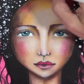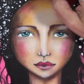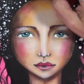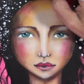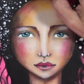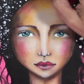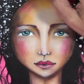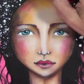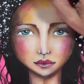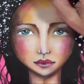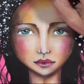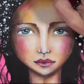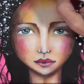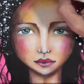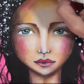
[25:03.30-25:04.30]

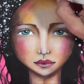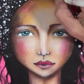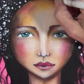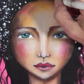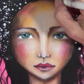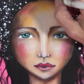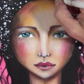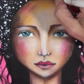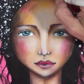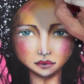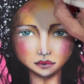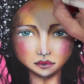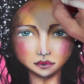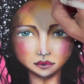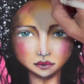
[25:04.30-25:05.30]

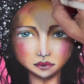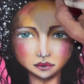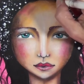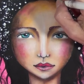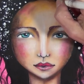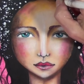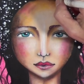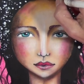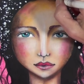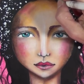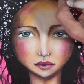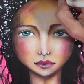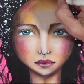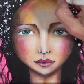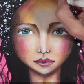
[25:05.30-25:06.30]

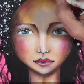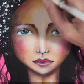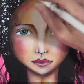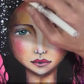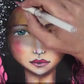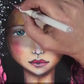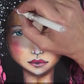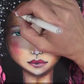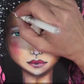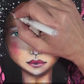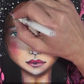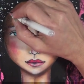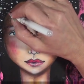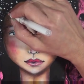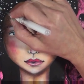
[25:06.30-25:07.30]

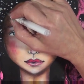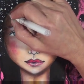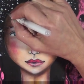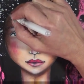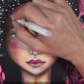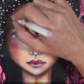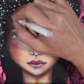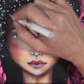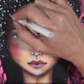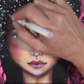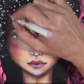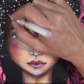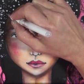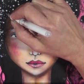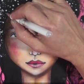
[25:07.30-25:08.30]

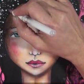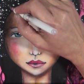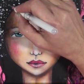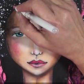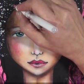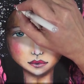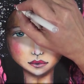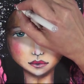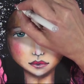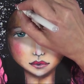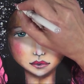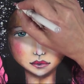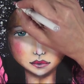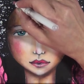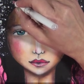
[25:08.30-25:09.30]

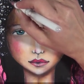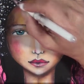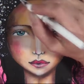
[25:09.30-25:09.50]
[no speech]